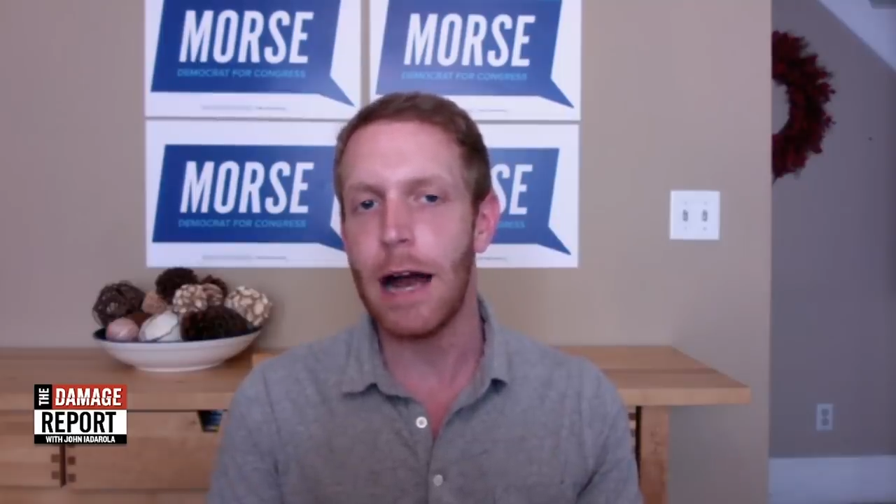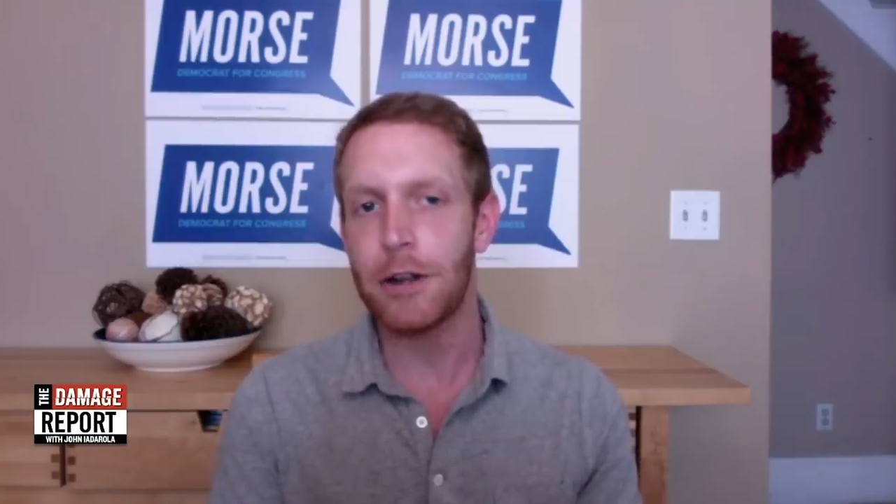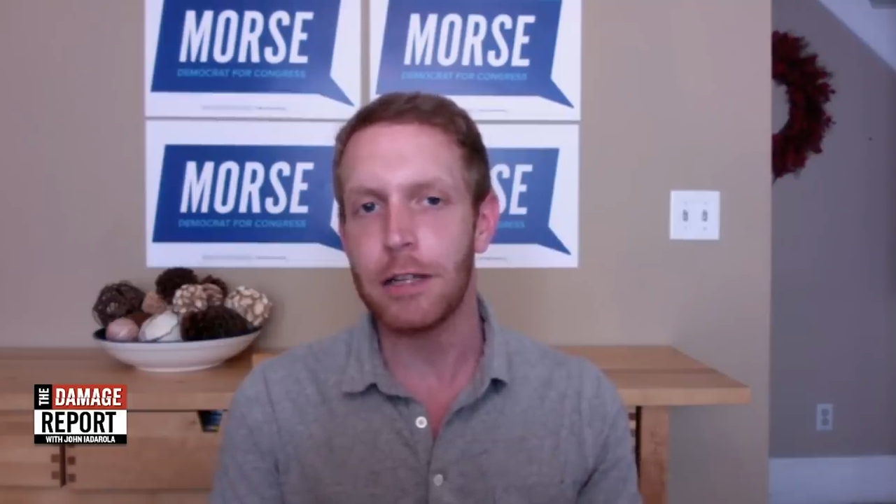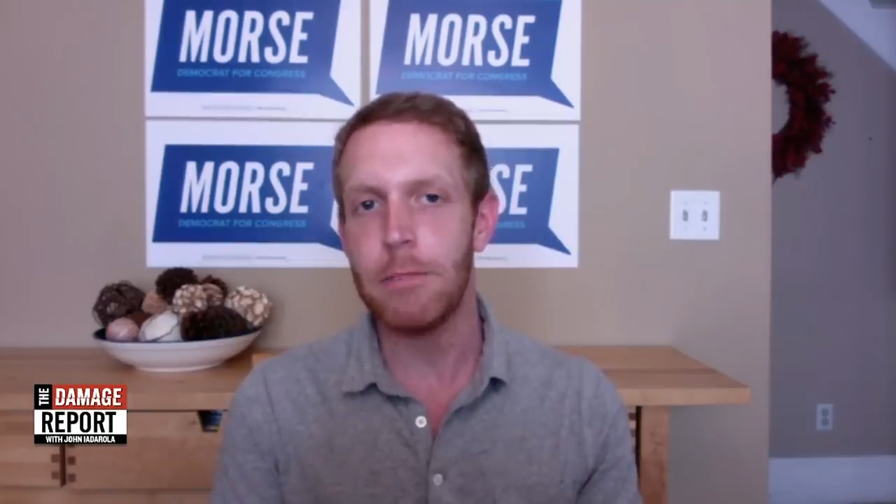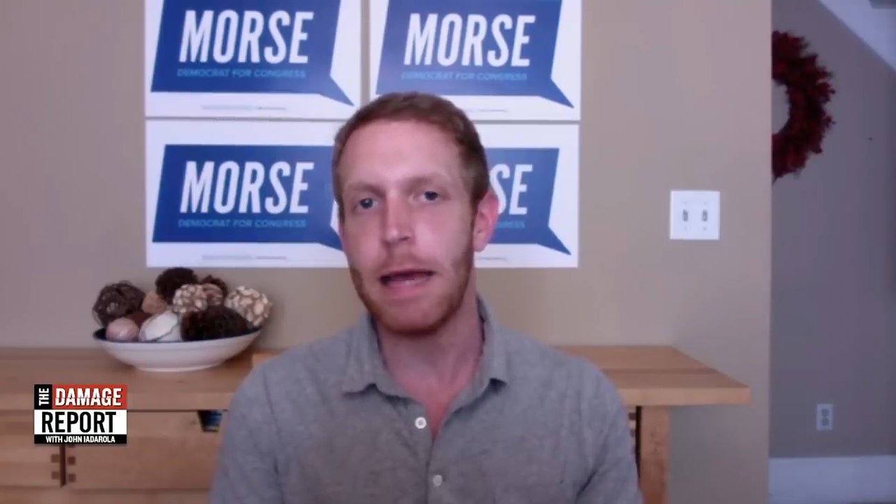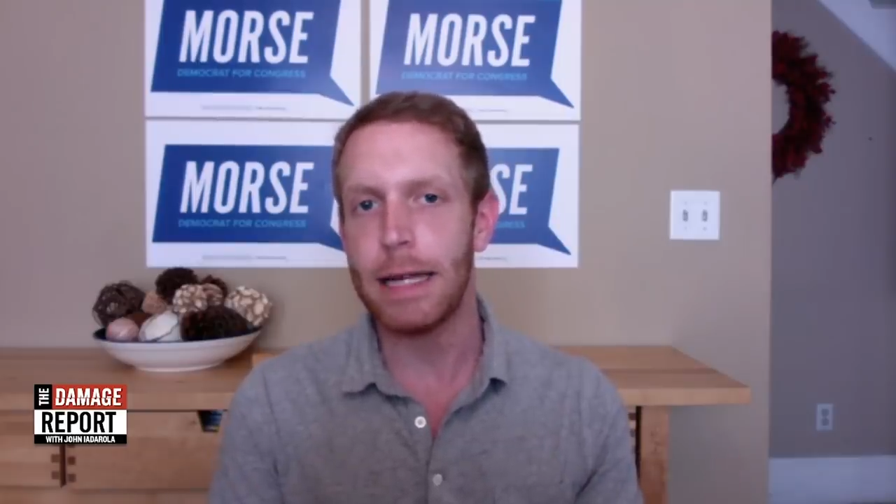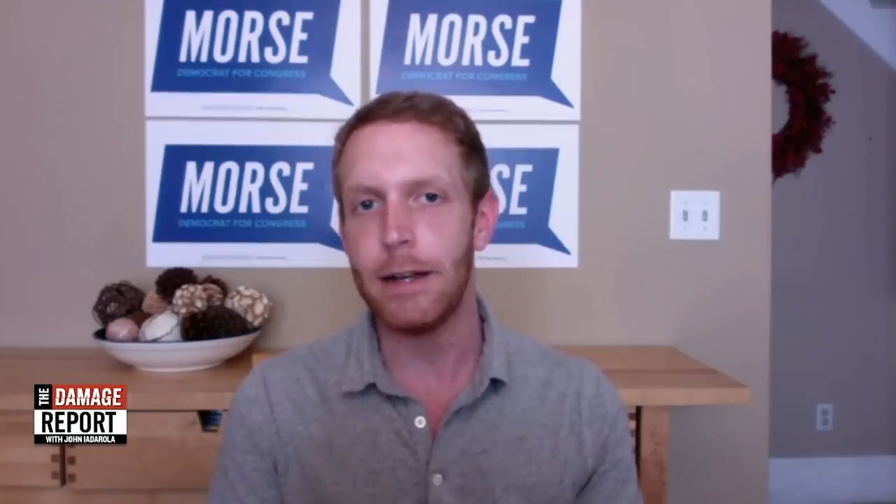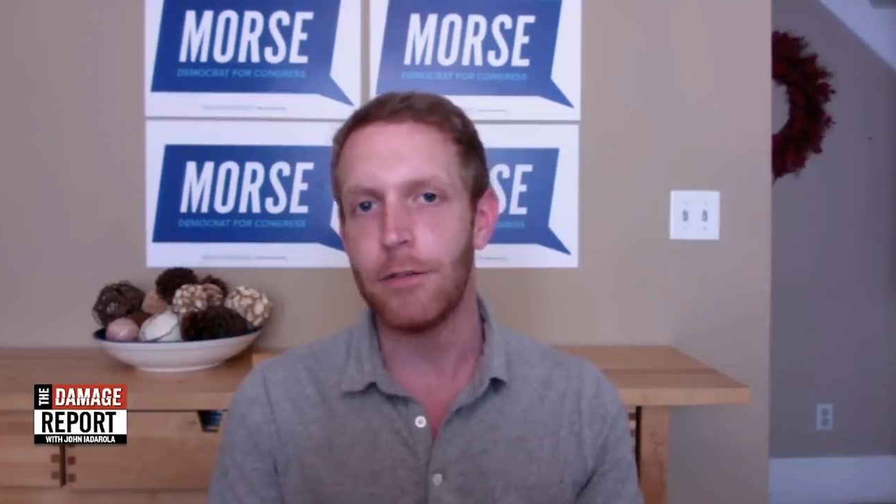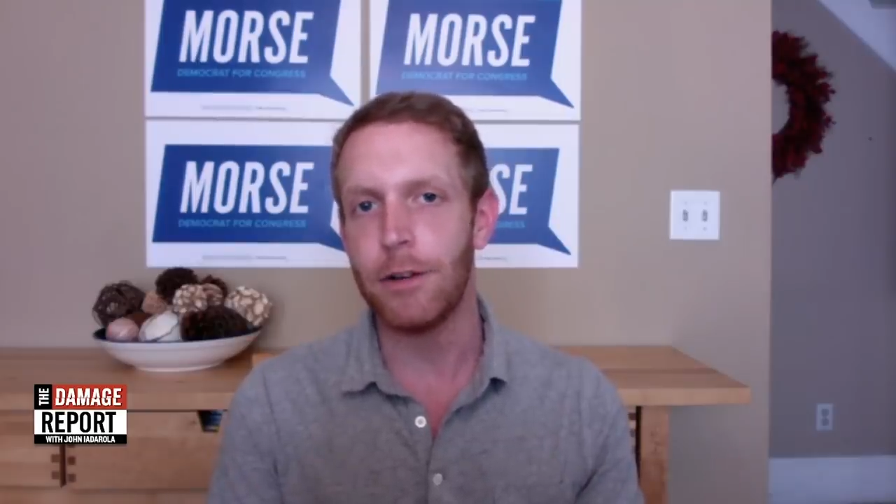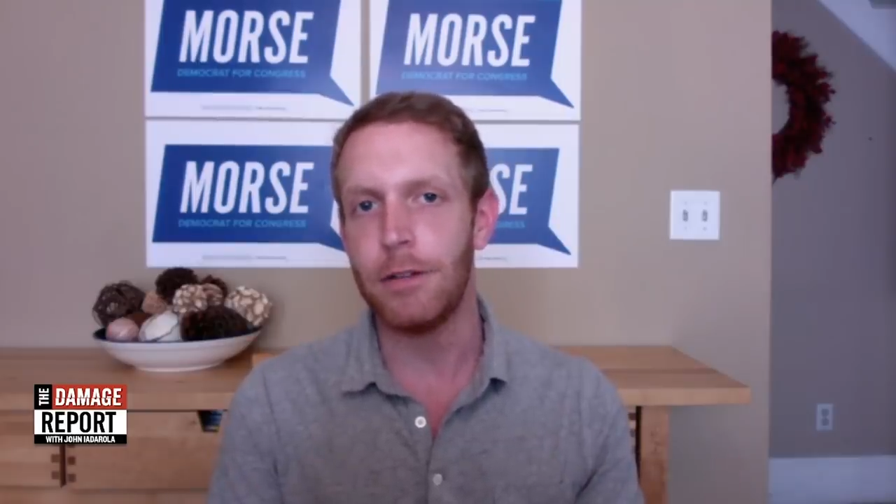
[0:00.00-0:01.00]
to actually make a
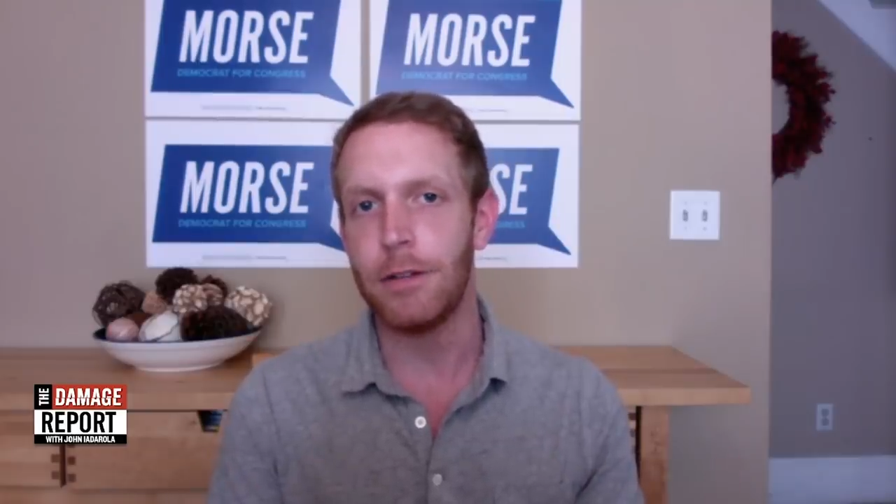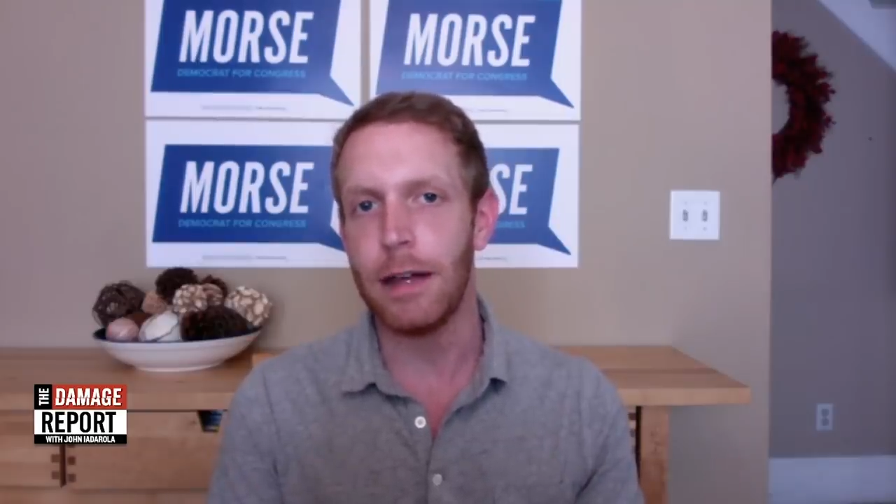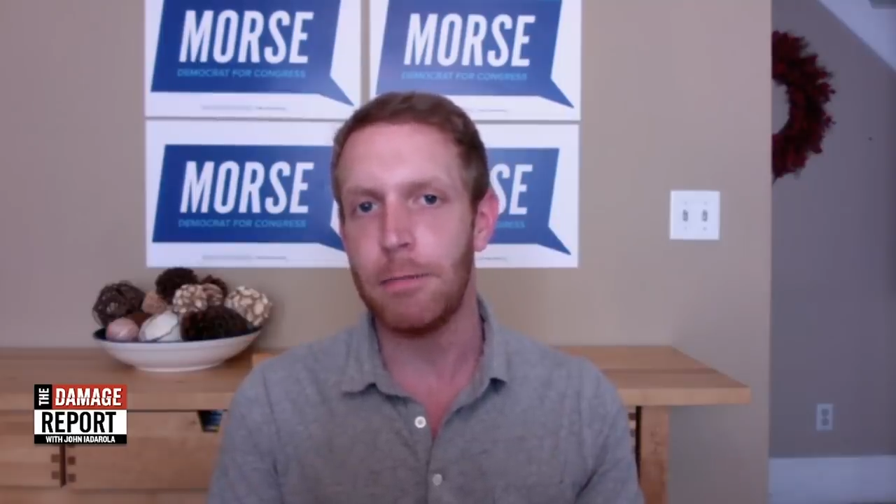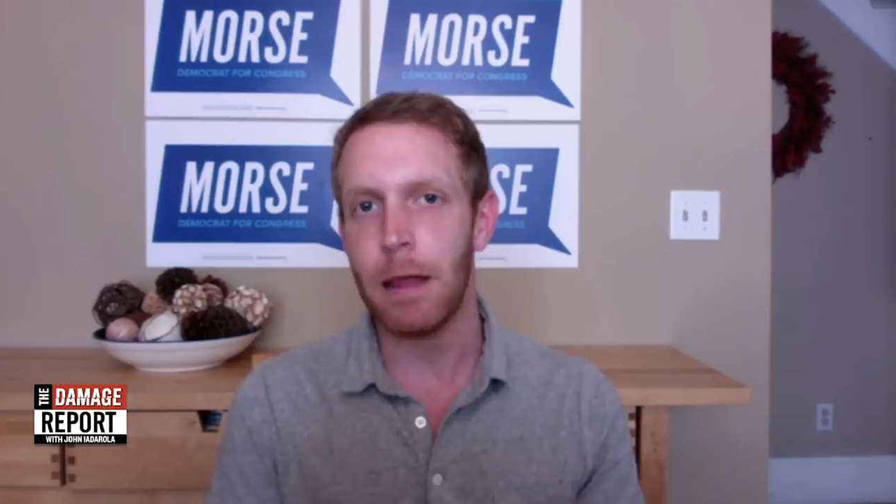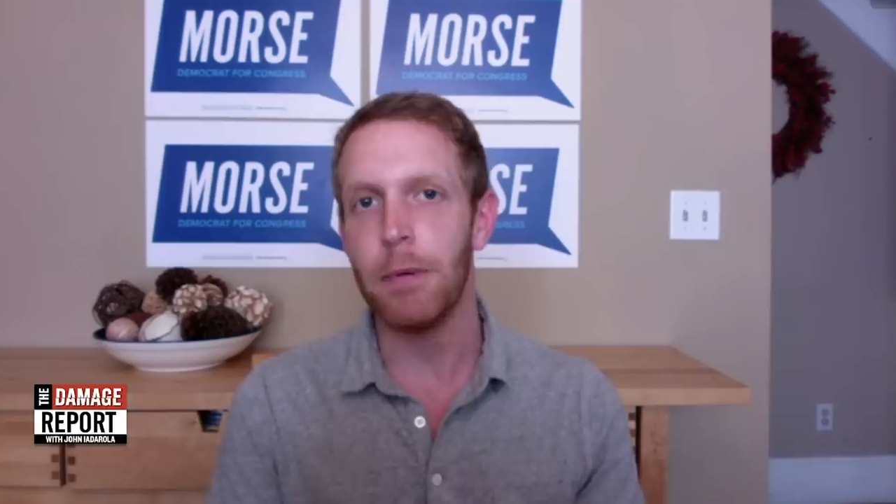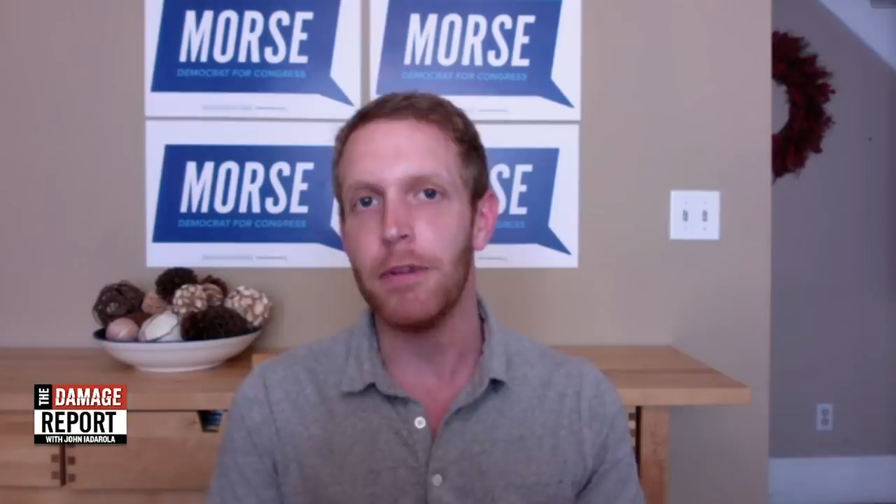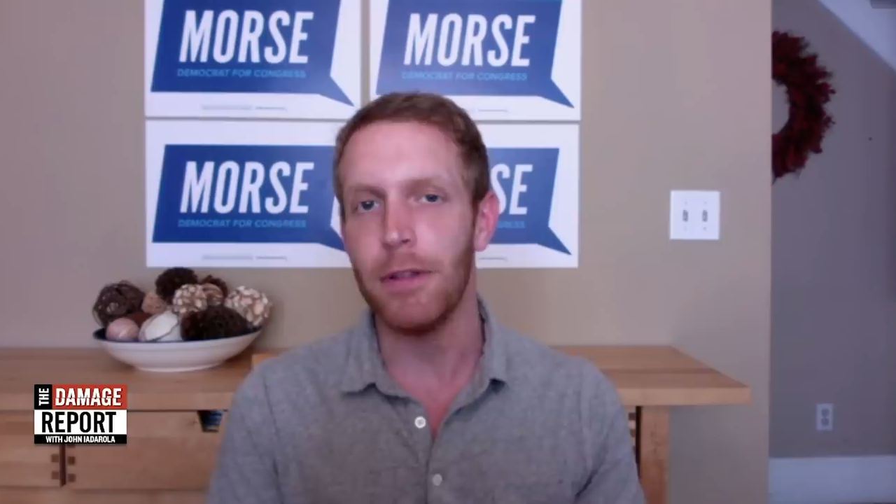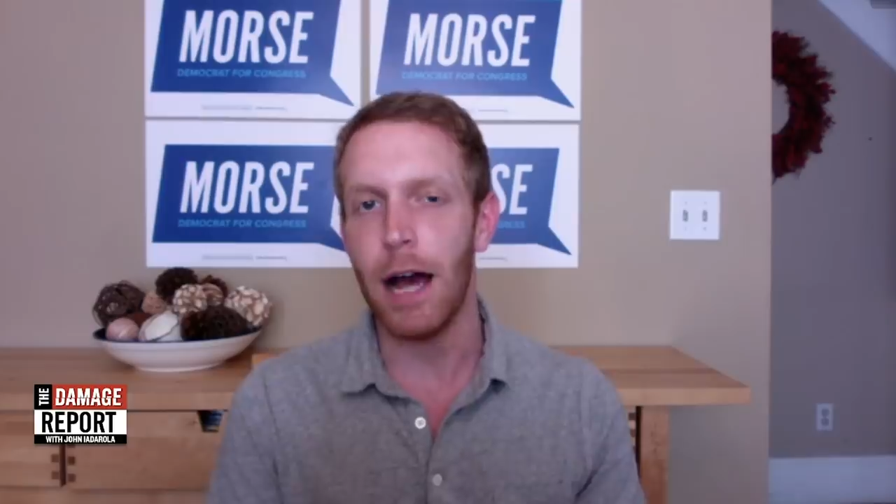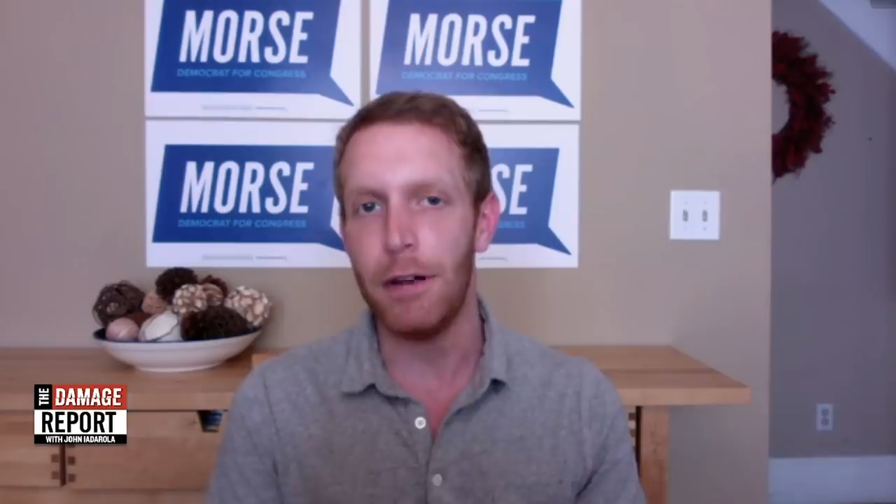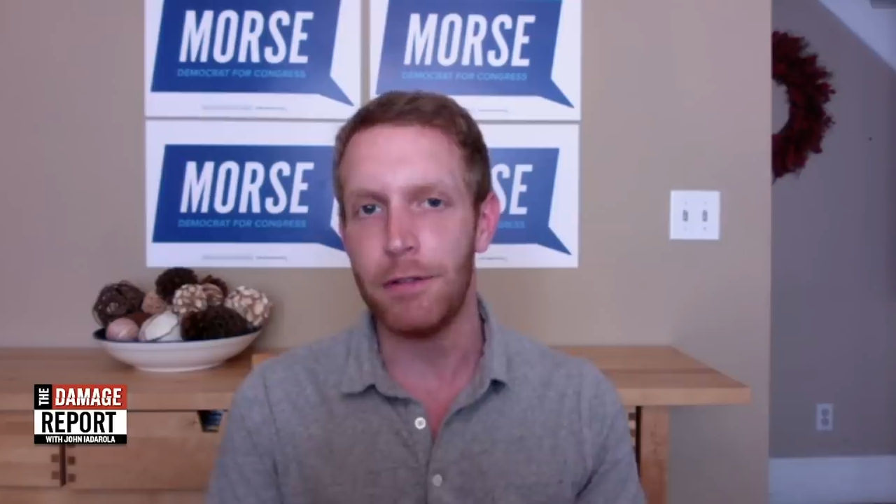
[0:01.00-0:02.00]
difference in
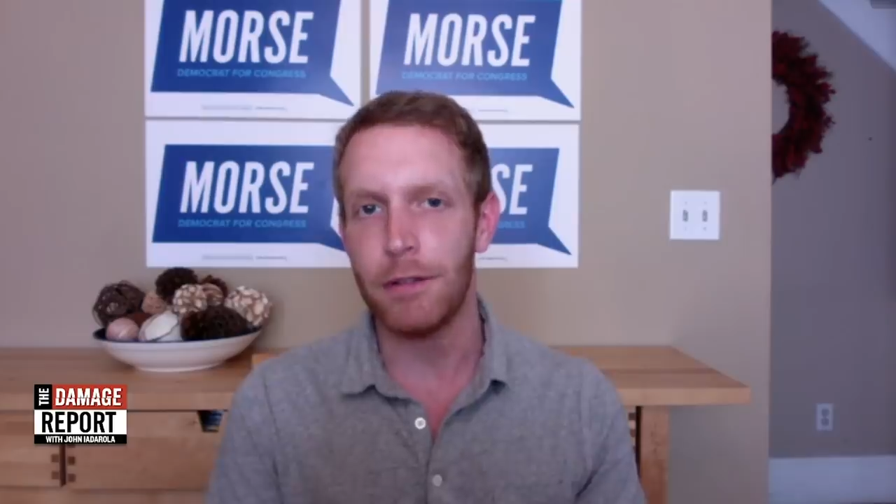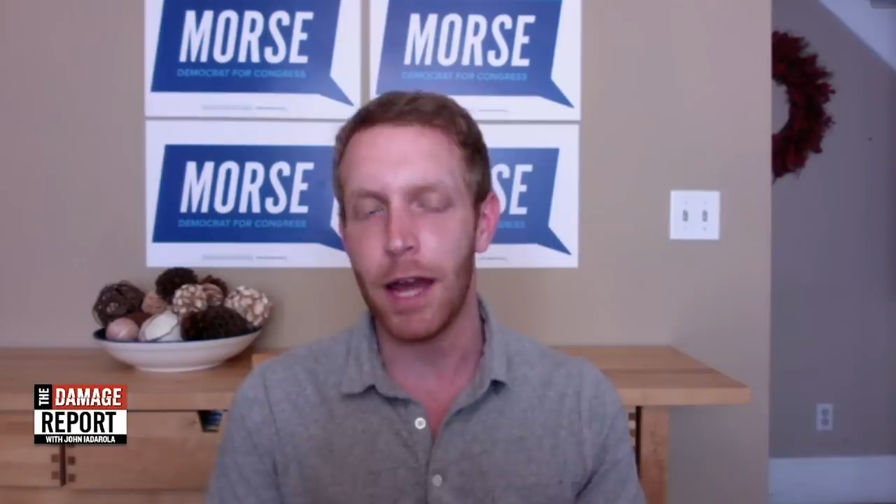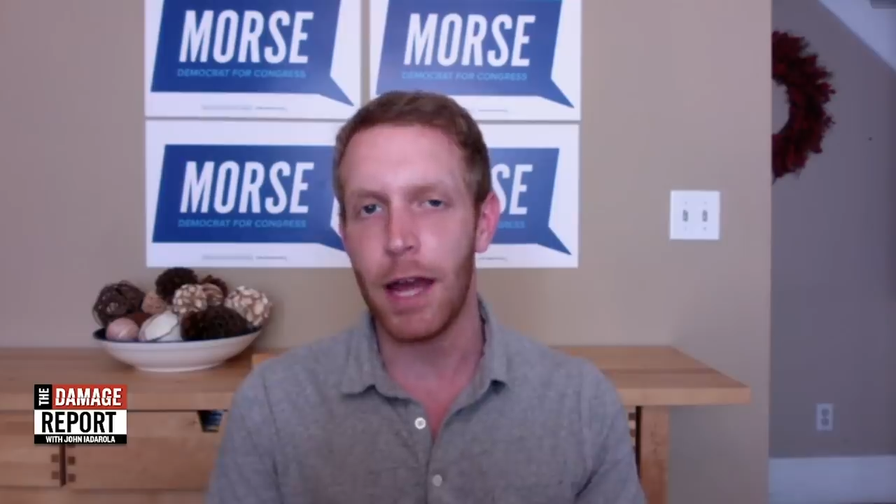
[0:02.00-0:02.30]
people's lives.